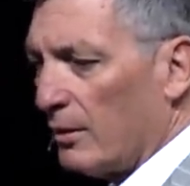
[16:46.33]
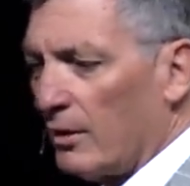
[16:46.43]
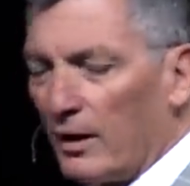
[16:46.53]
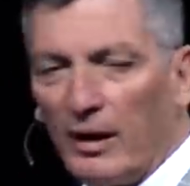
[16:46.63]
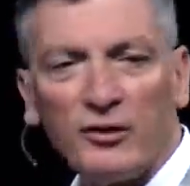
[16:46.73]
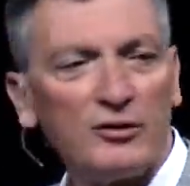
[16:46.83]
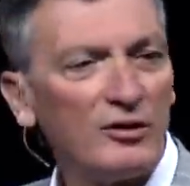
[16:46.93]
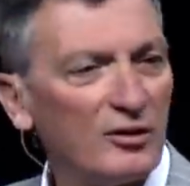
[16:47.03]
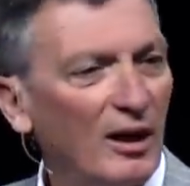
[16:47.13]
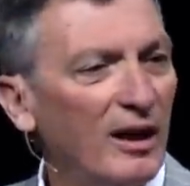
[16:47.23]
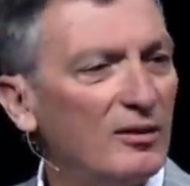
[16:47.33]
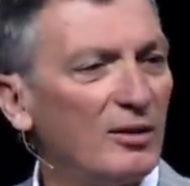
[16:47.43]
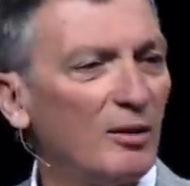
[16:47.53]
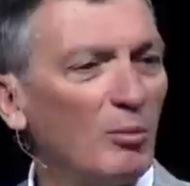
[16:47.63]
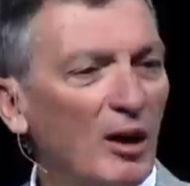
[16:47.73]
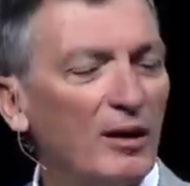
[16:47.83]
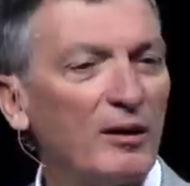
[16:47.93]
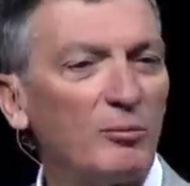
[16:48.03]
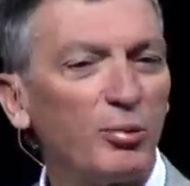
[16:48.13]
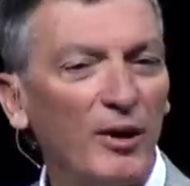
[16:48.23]
And it's designed to the market
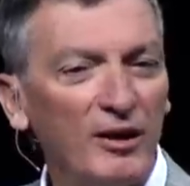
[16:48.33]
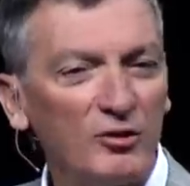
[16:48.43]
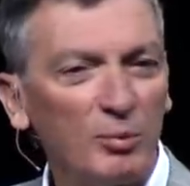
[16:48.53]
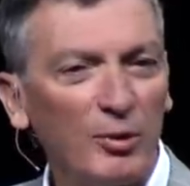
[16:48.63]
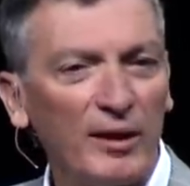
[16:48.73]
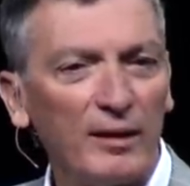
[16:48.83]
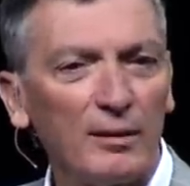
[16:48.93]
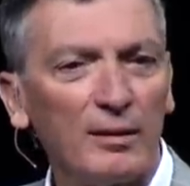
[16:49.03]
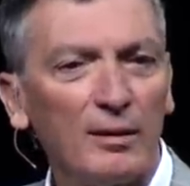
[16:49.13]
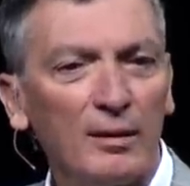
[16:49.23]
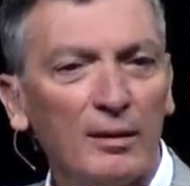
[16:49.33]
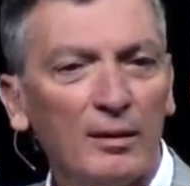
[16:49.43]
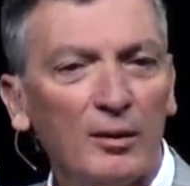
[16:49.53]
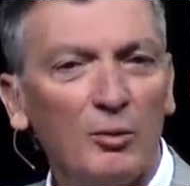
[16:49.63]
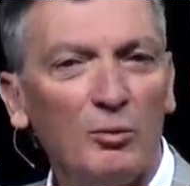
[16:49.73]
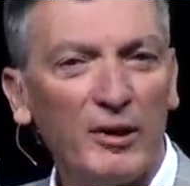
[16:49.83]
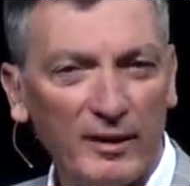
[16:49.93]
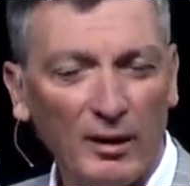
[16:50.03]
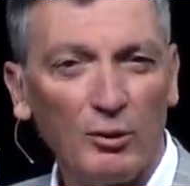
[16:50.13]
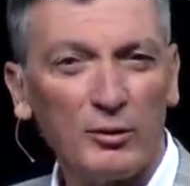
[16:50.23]
price point
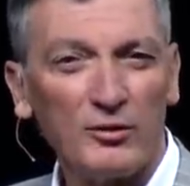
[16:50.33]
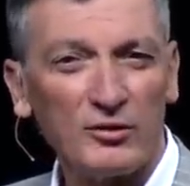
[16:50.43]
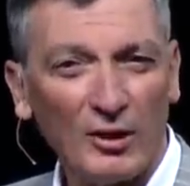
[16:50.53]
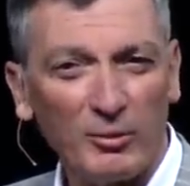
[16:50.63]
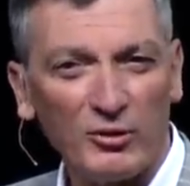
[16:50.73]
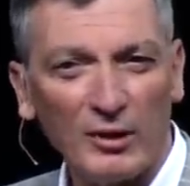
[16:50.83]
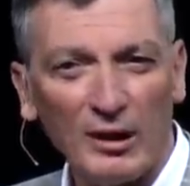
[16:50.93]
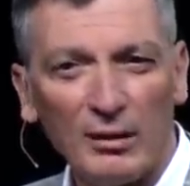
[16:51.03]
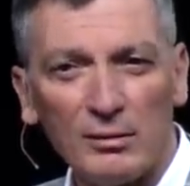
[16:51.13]
without subsidy.